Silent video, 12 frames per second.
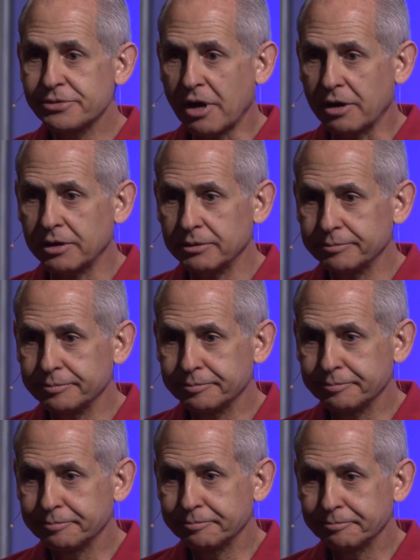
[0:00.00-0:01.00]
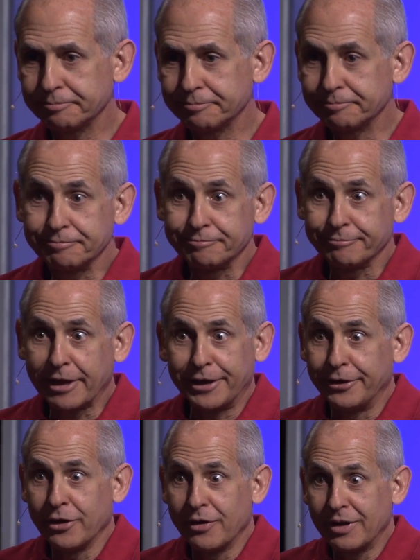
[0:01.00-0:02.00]
suck.
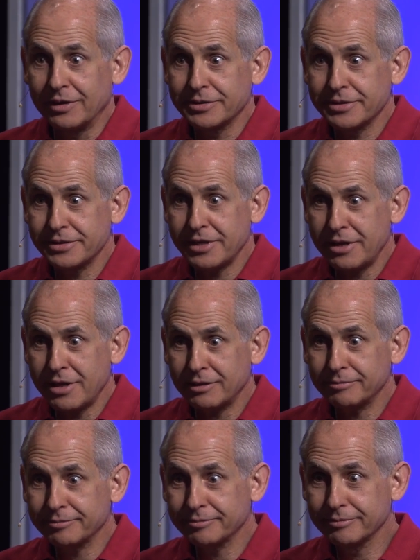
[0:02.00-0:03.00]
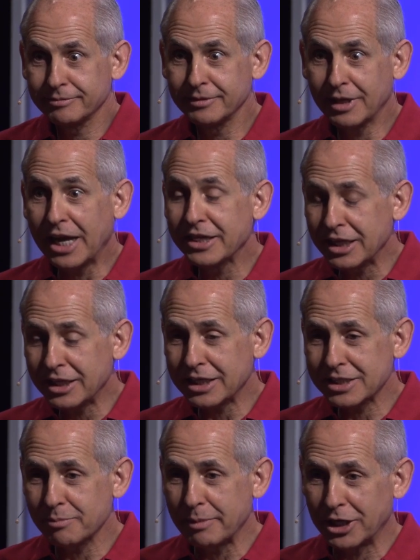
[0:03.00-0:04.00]
I don't know how else to say that. I think
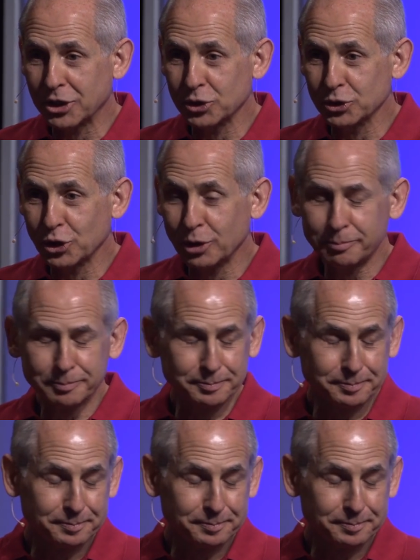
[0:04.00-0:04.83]
that's a medical term.